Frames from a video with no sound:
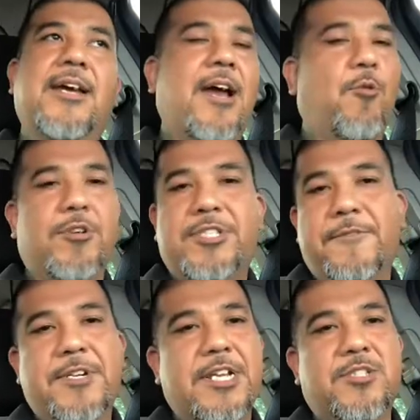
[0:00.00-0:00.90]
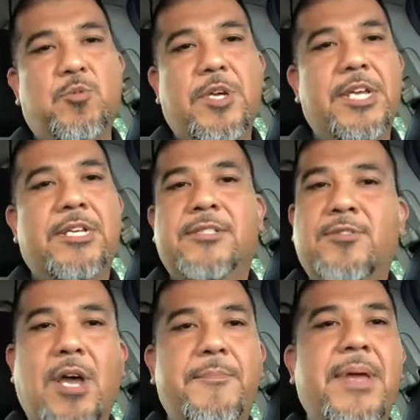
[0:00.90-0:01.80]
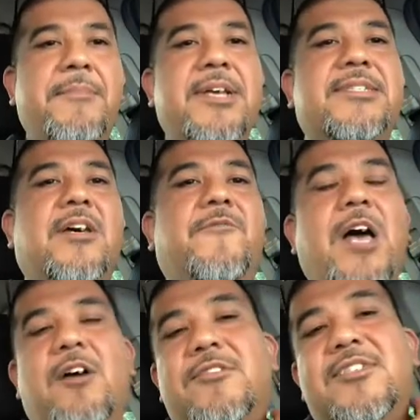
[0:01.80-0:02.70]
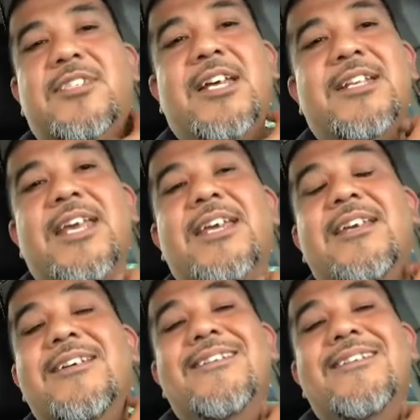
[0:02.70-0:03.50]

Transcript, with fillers: I work seven days a week, so I pay myself out Sunday